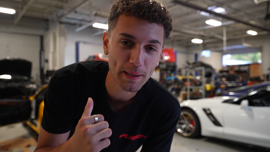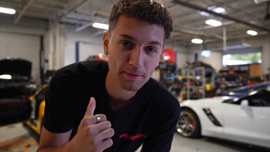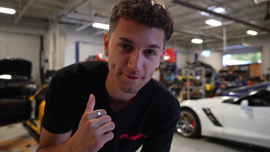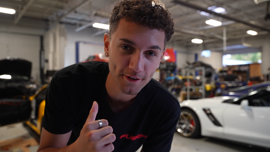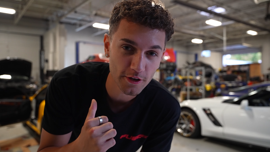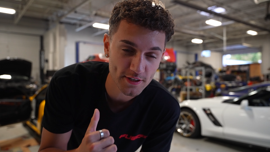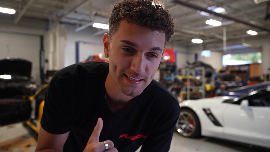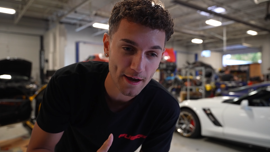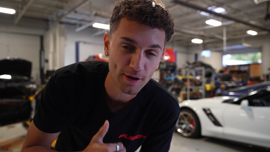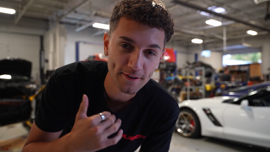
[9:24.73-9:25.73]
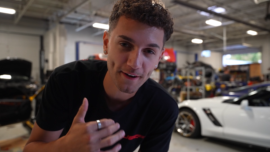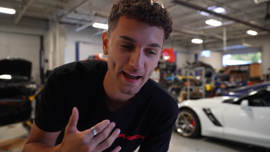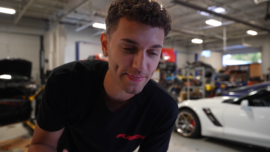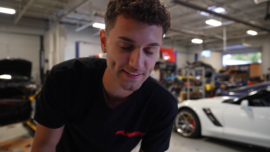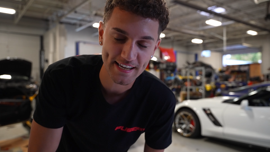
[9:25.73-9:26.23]
be able to figure this out if I
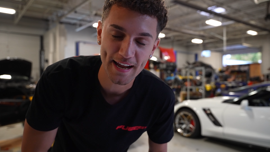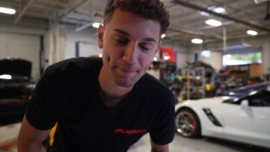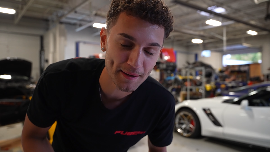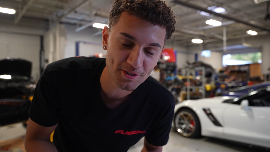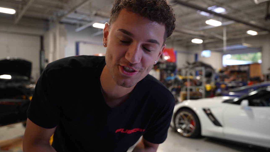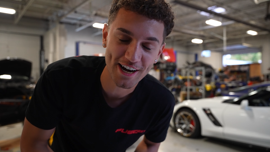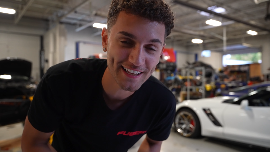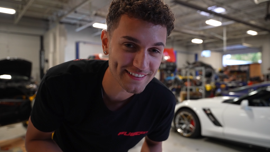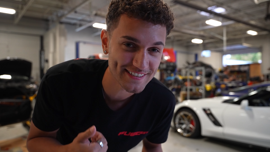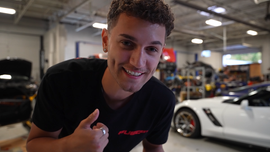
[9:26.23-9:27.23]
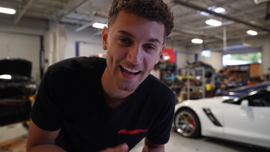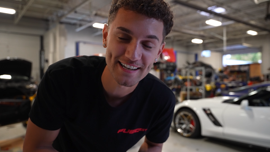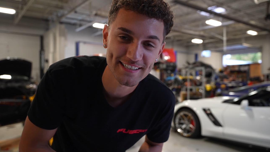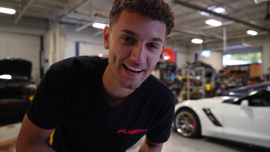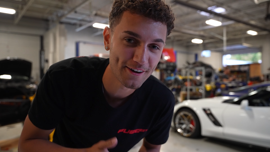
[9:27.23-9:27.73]
had the time, but I'm just trying to get this
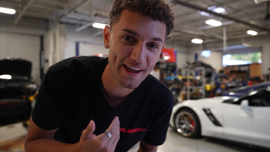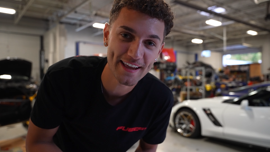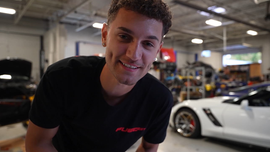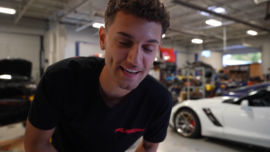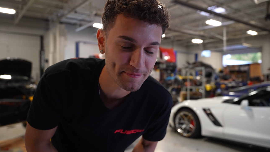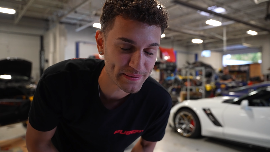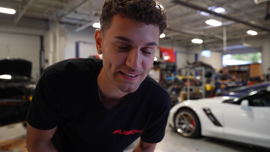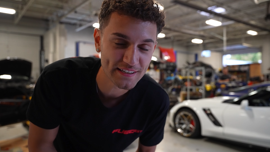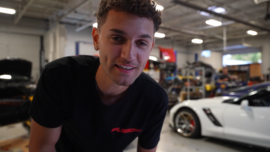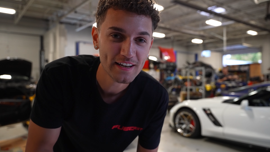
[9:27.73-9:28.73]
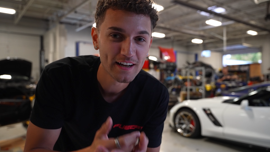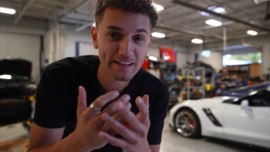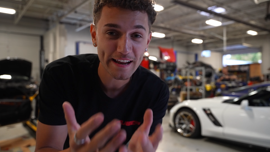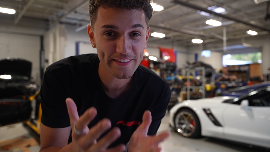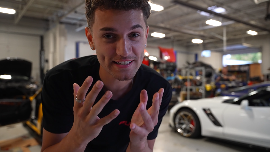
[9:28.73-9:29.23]
content out ASAP. A
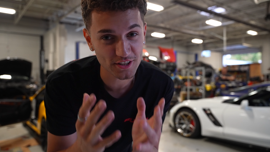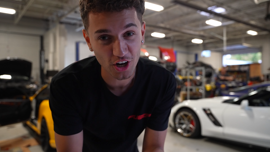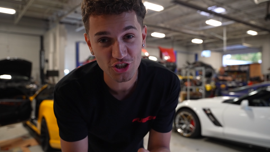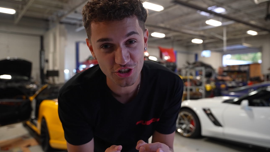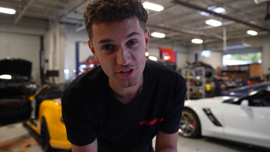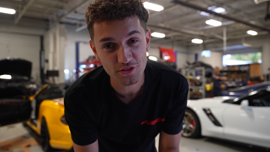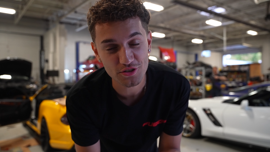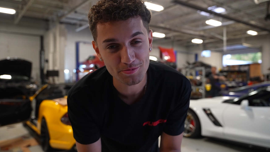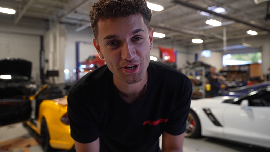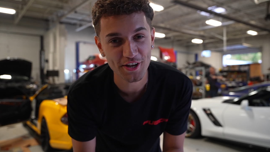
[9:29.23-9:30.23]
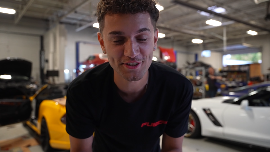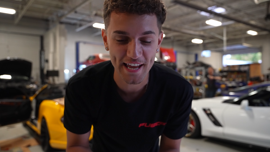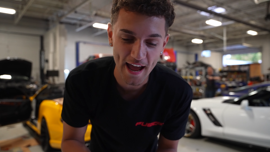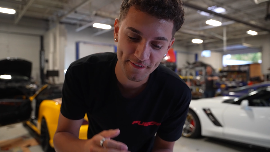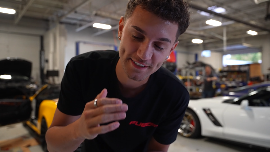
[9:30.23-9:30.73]
lot of these larger YouTube channels
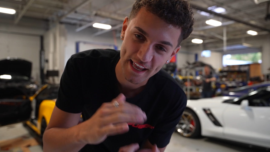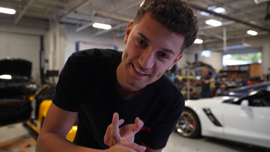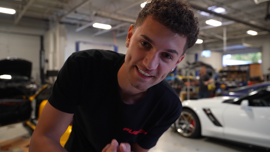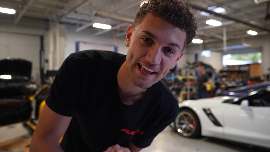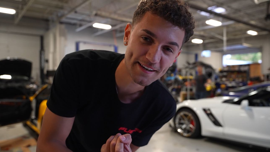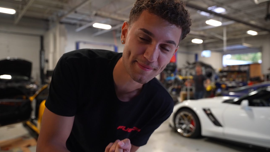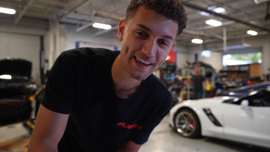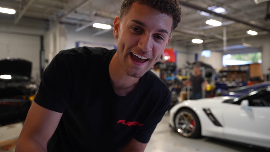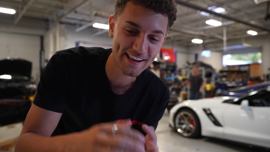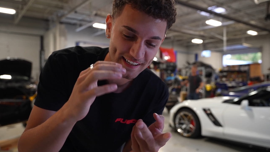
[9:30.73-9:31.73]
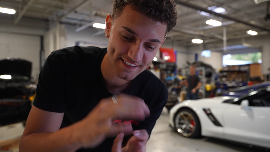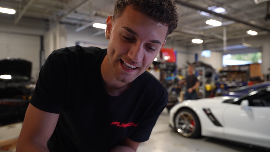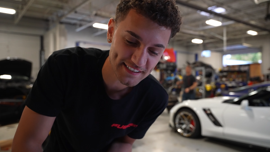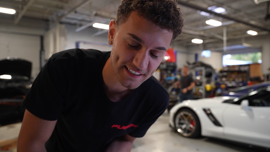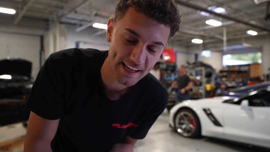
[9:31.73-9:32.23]
have a designated mechanic, a
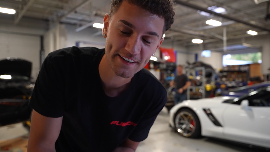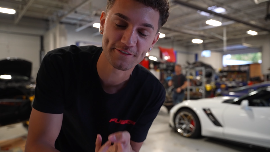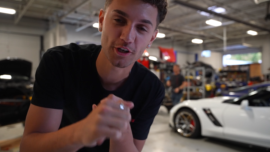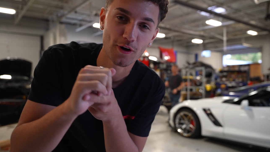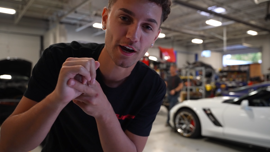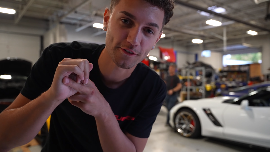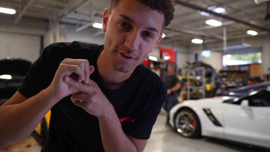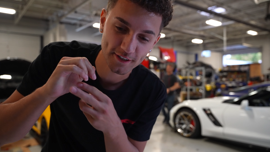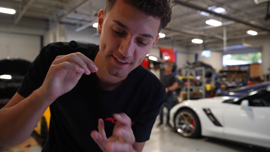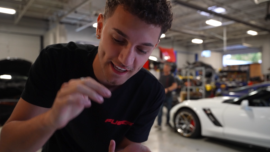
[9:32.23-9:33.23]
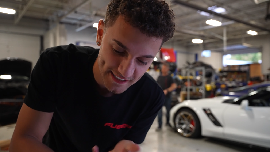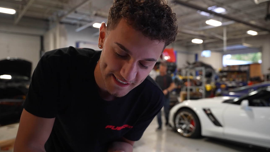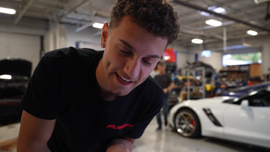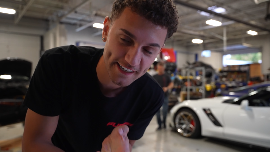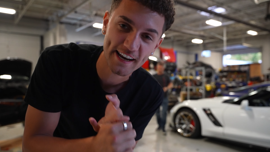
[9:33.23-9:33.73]
designated videographer, a
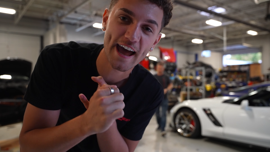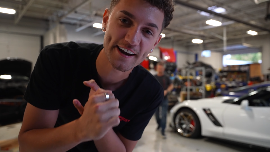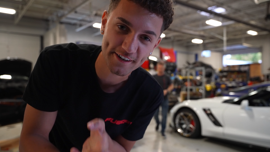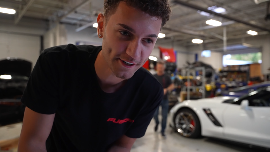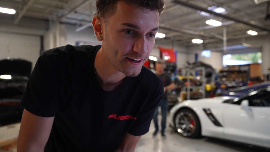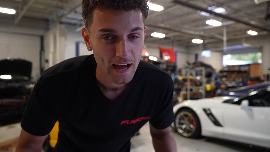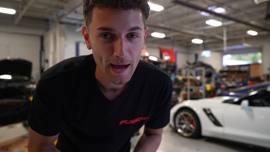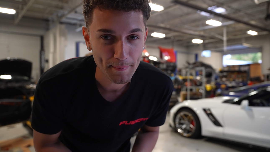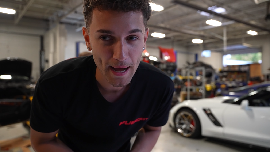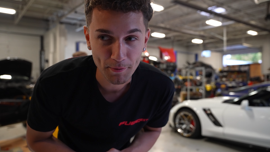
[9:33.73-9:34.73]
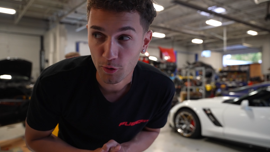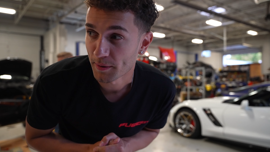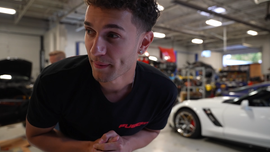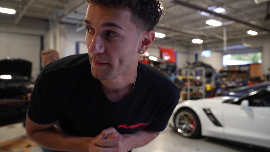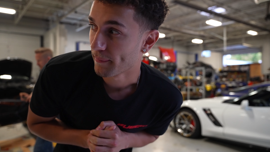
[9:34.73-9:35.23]
designated editor. I'm a
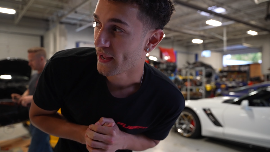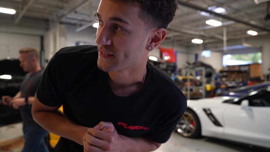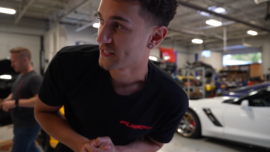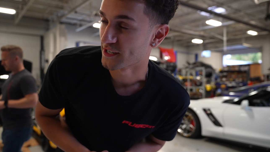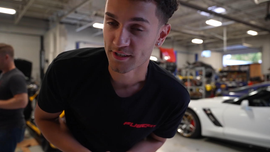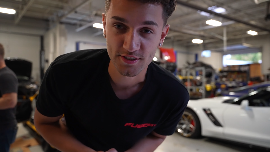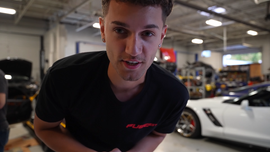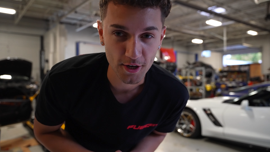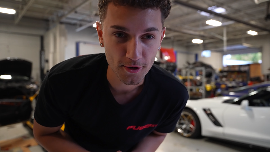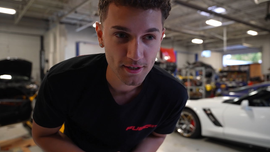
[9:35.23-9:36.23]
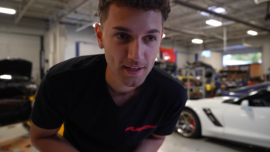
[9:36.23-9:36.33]
one-man band here, so